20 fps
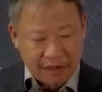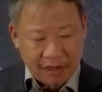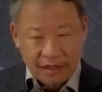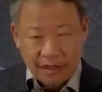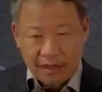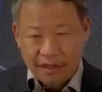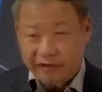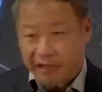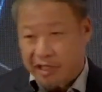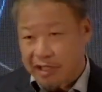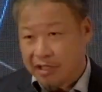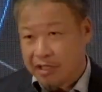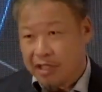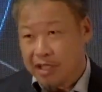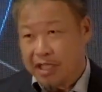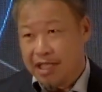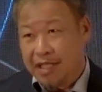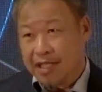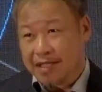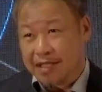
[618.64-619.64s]
Finally,
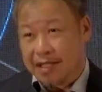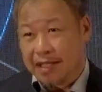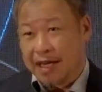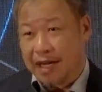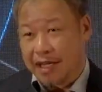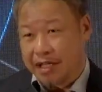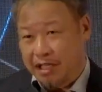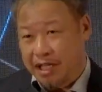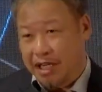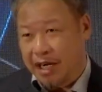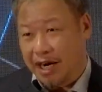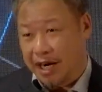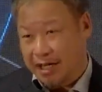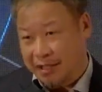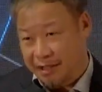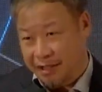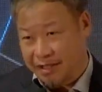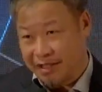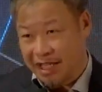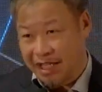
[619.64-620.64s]
this is the actually
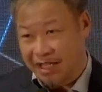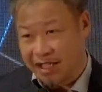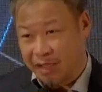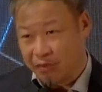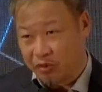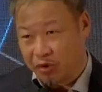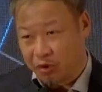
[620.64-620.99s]
hardest diagram to